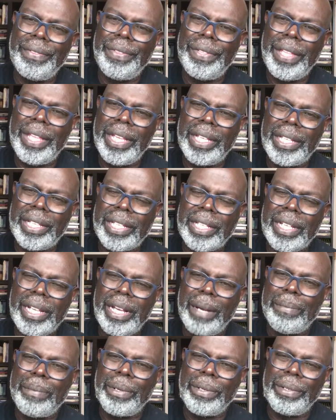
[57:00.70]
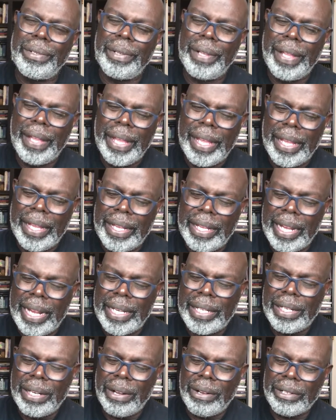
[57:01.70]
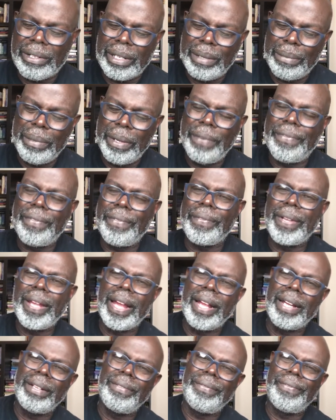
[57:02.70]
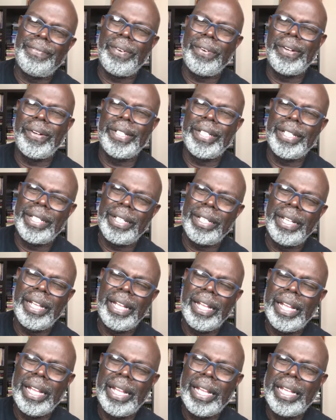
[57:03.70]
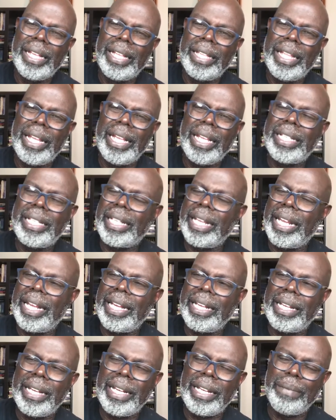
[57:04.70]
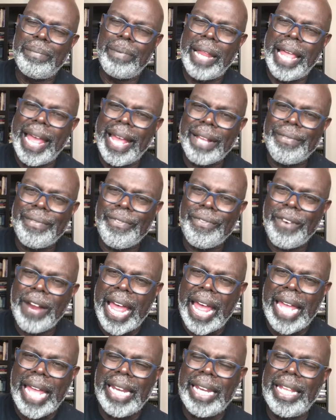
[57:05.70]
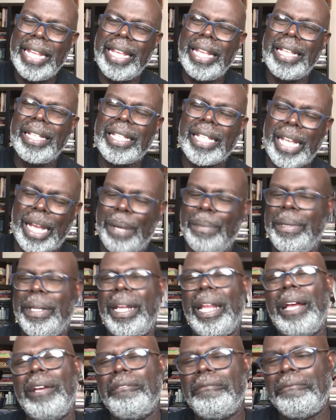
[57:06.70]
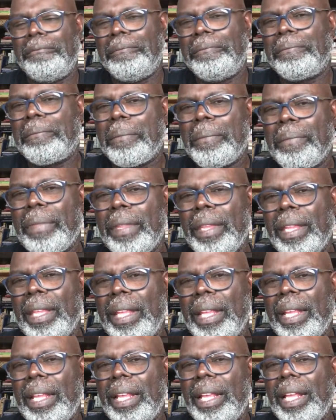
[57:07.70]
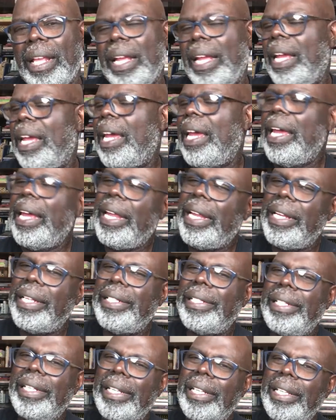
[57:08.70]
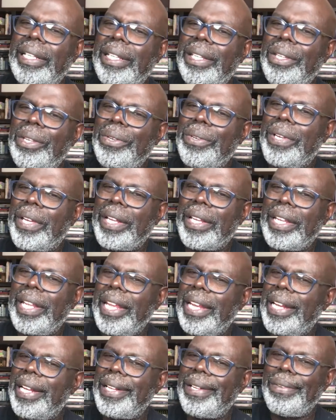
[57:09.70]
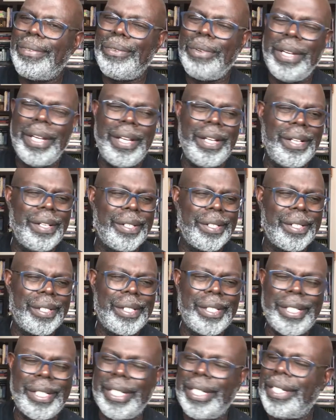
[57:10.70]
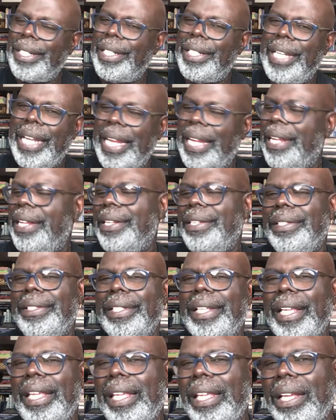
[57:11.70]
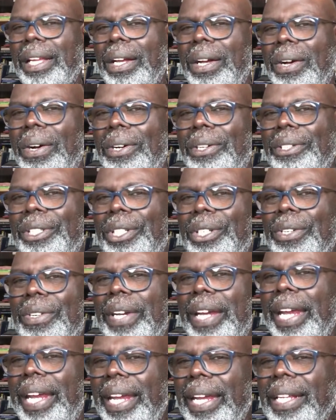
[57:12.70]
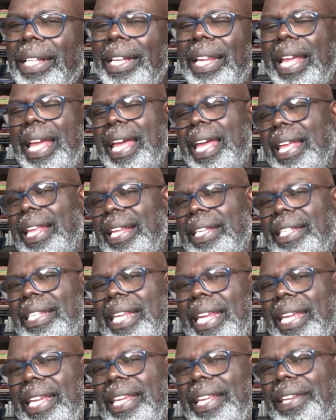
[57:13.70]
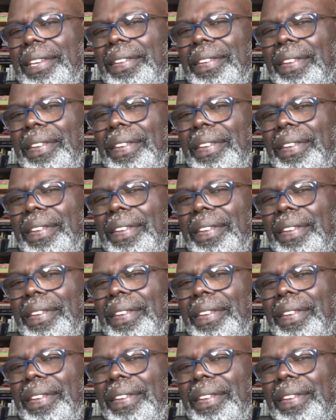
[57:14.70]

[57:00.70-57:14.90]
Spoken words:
this couple that talked to me from California, they said Black Friday is coming up. And you can get a real good deal on your airline ticket.